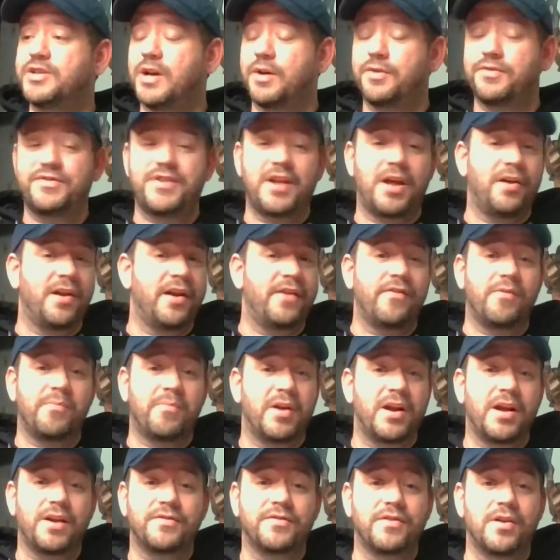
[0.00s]
and I was telling
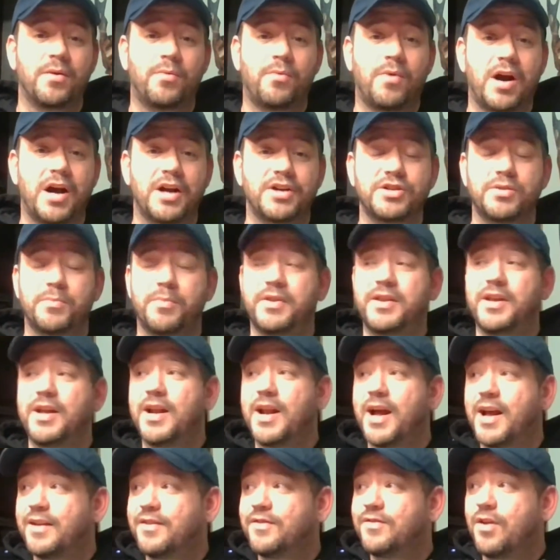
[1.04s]
everybody I was going to watch them, but then
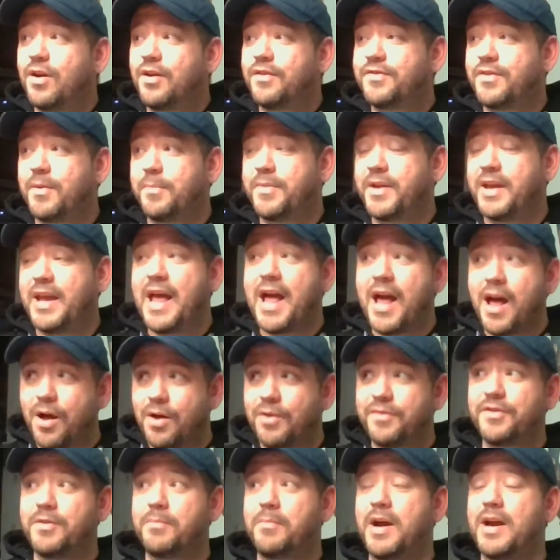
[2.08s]
I saw something
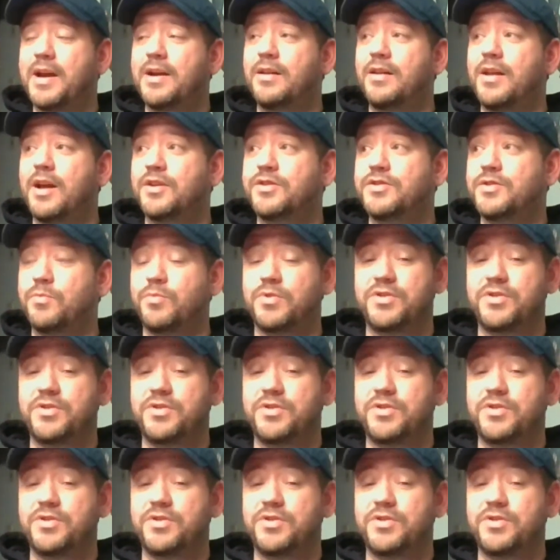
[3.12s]
else in my collection,